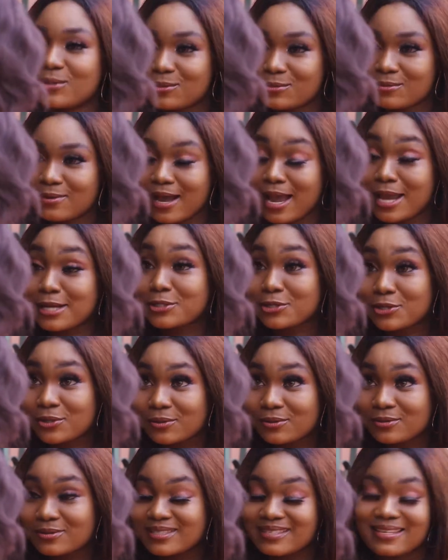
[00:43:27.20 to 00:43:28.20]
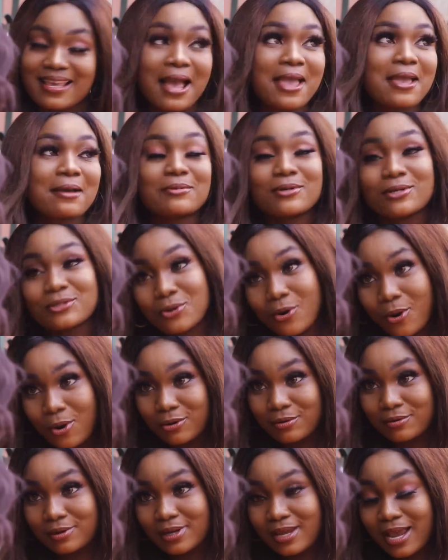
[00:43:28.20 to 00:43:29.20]
know. I know. See, I am not
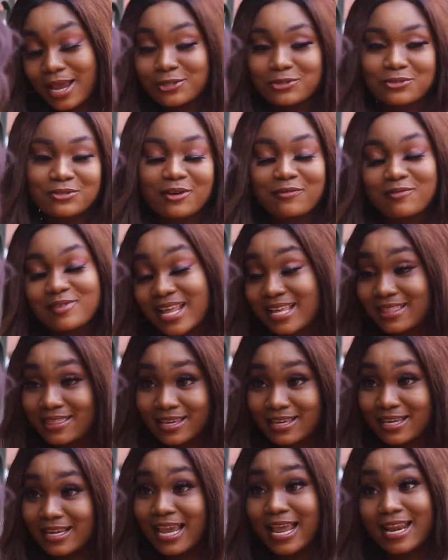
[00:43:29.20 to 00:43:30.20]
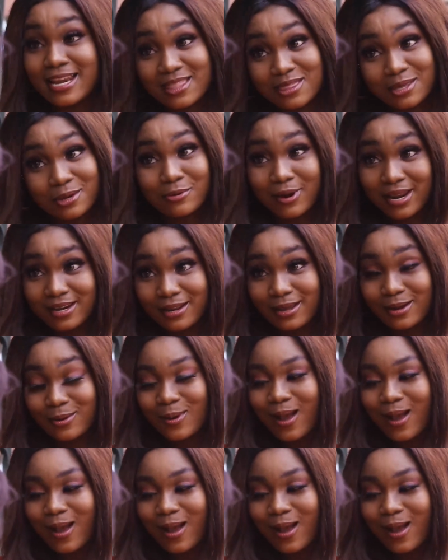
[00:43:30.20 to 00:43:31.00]
hungry. I do not feel like taking anything right